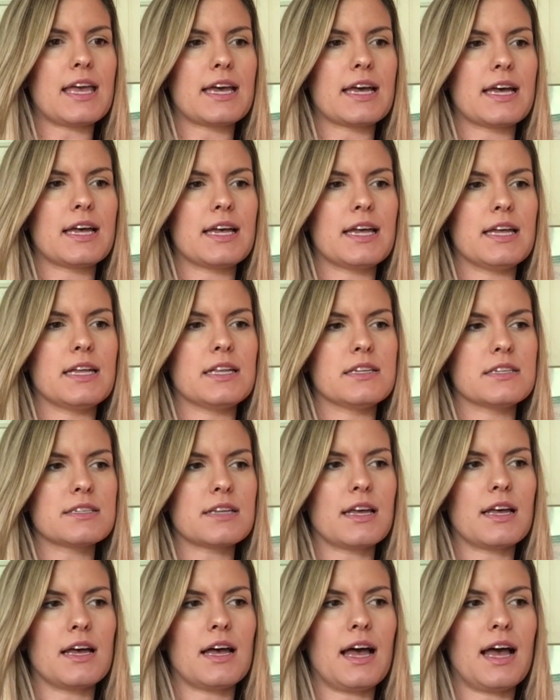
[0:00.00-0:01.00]

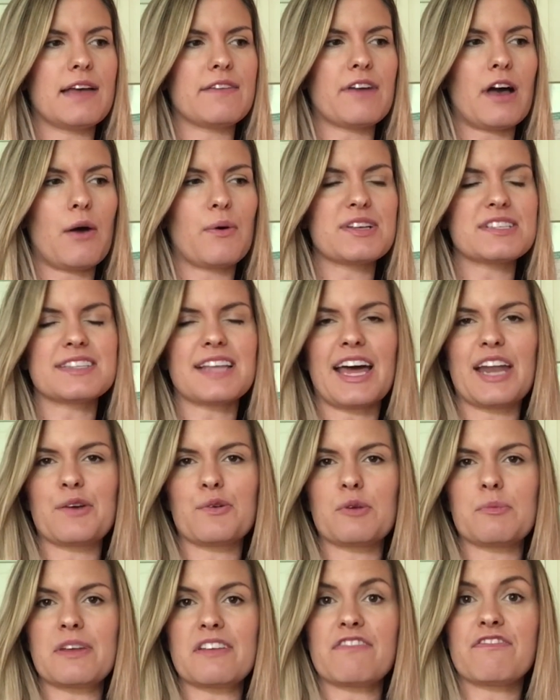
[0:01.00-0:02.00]
And I've always thought it
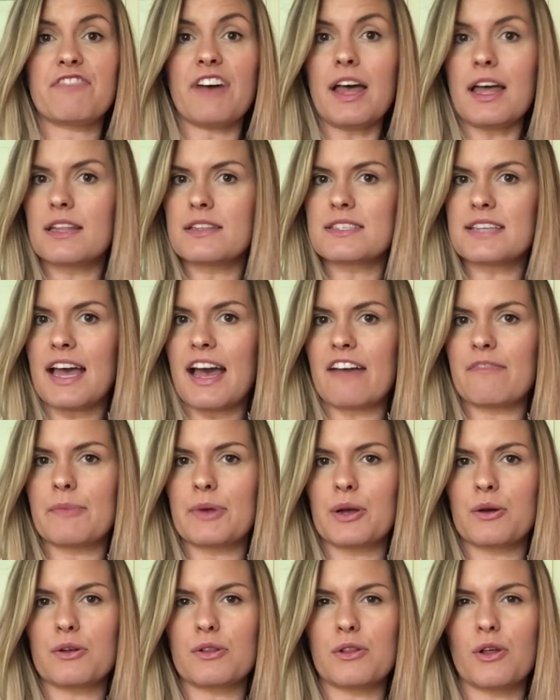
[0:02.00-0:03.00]
would be fun to have
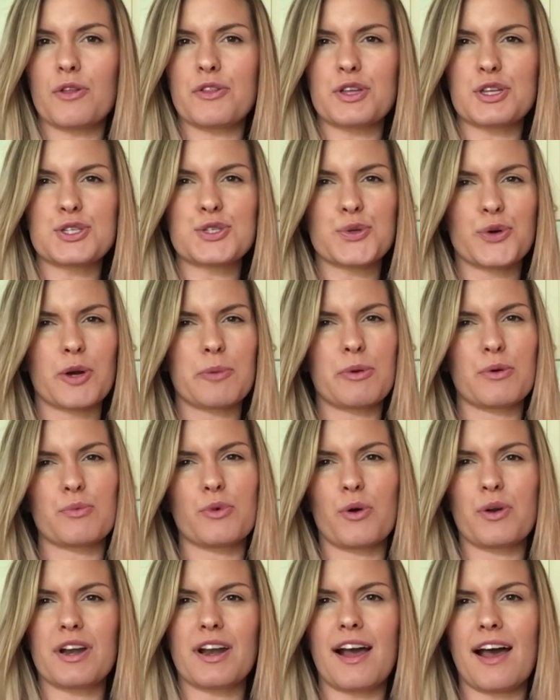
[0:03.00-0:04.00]
my own clothing store, but
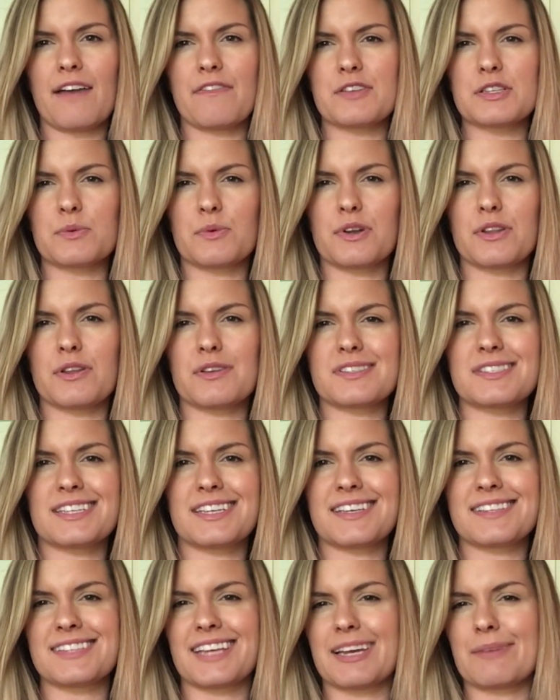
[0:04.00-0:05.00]
wrote it off as one of those
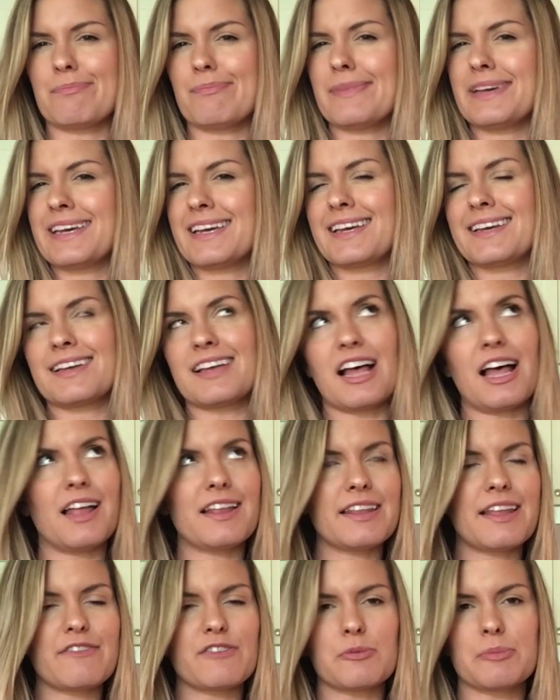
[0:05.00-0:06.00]
things like, meh,
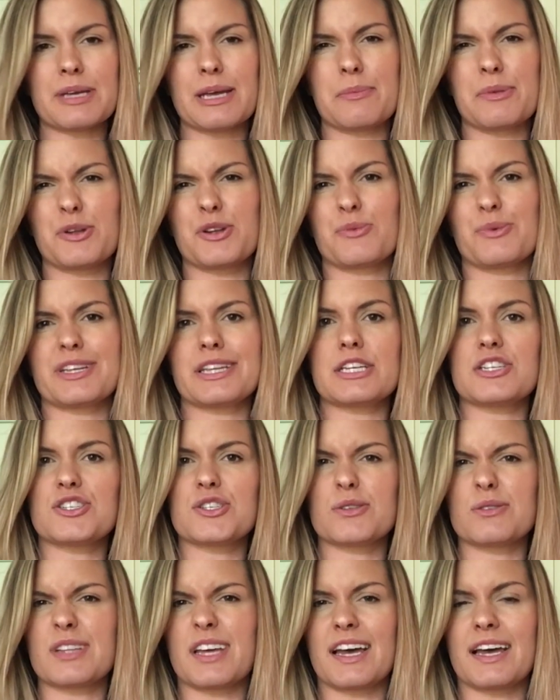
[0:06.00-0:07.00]
I'll never be able to really
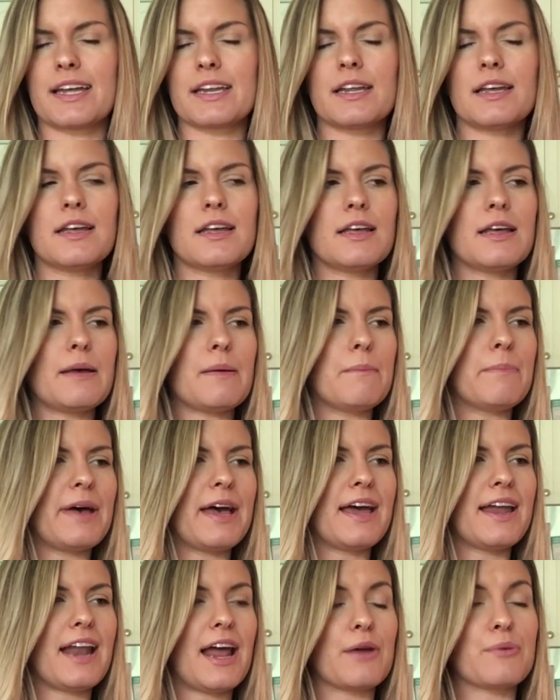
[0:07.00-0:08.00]
do that.
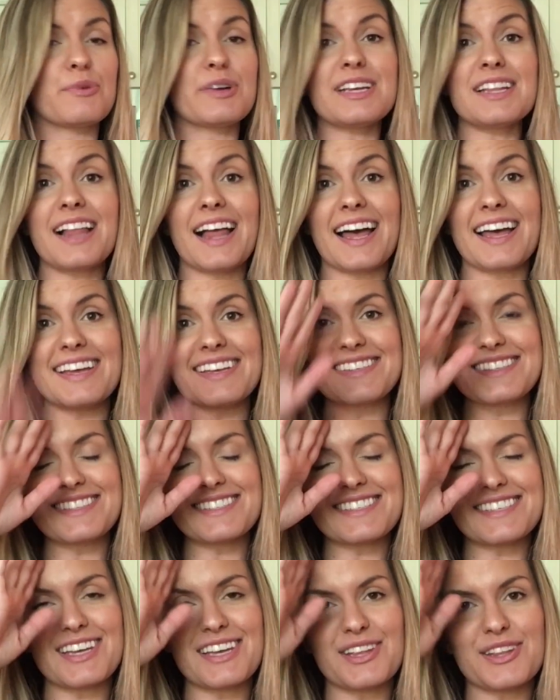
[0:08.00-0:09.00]
But I
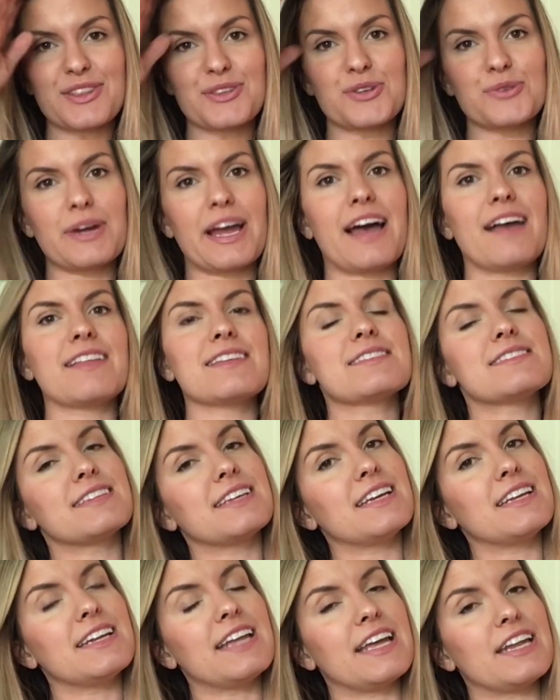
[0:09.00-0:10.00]
realized through
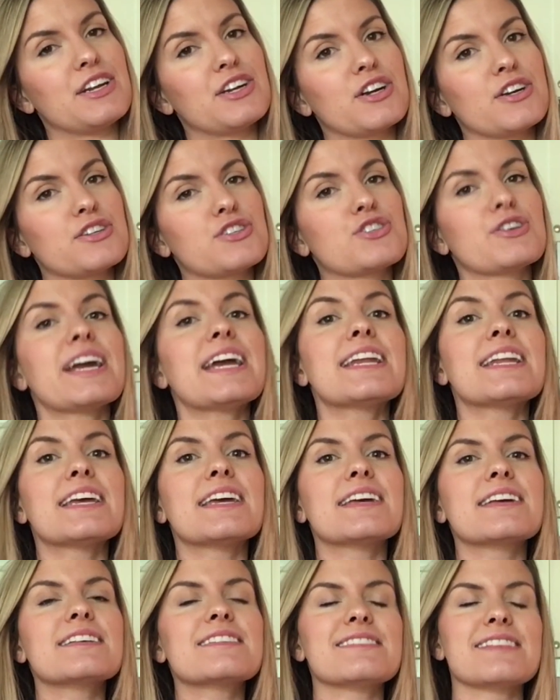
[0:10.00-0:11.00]
Allison and her
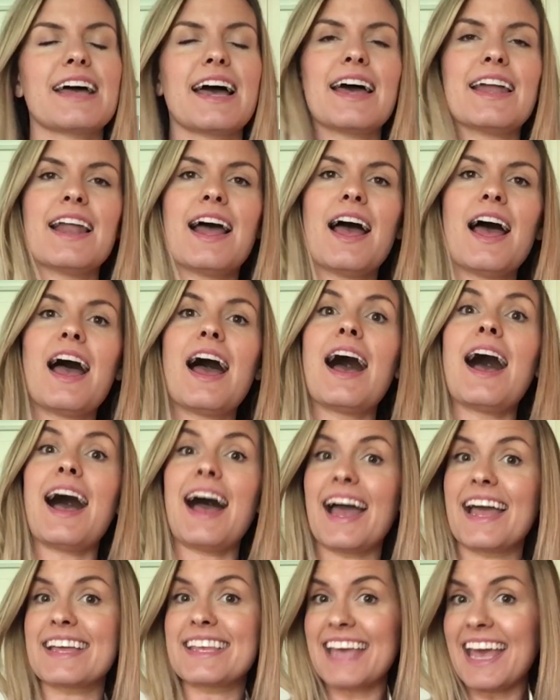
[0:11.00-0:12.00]
trainings that
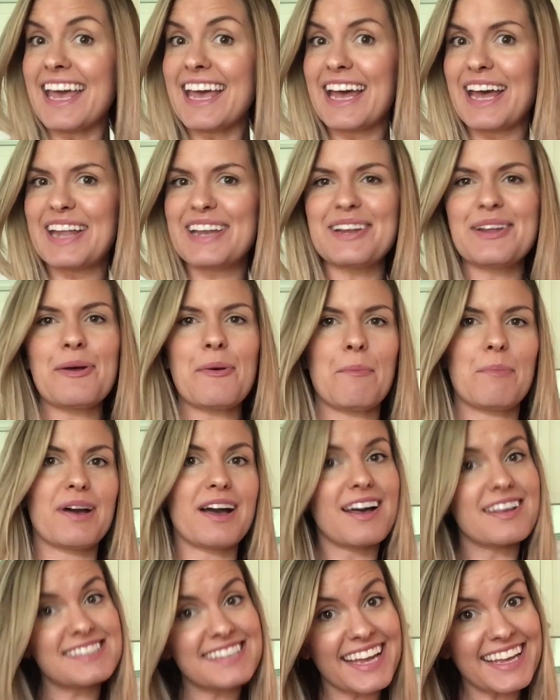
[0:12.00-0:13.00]
I can,
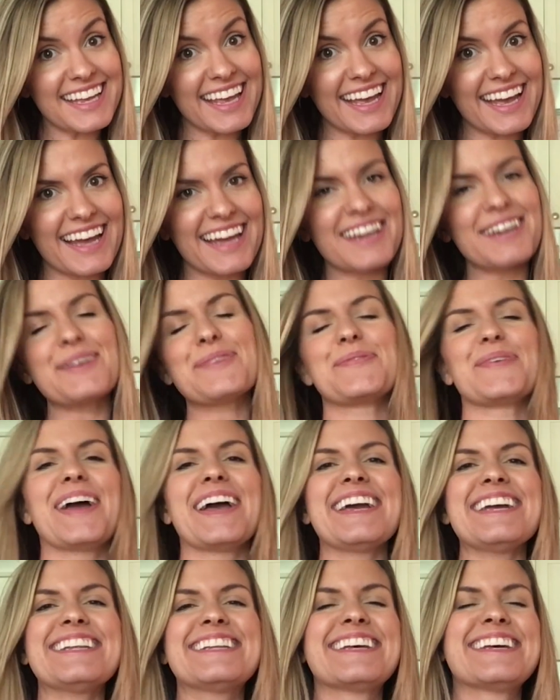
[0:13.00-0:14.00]
because I can,
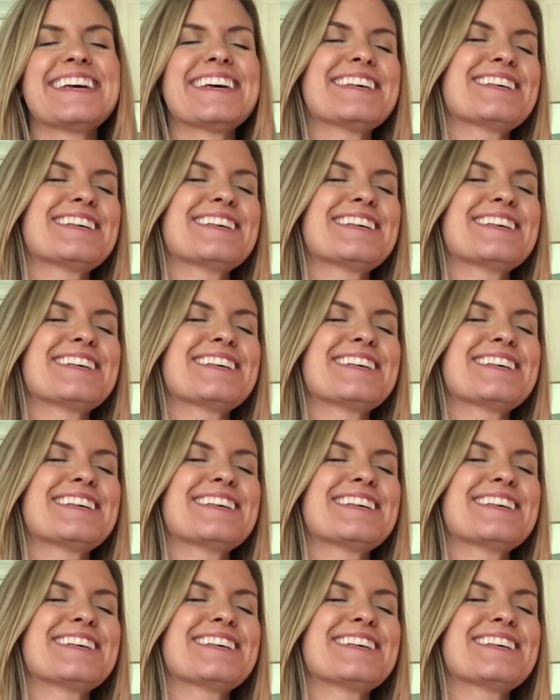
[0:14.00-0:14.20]
right?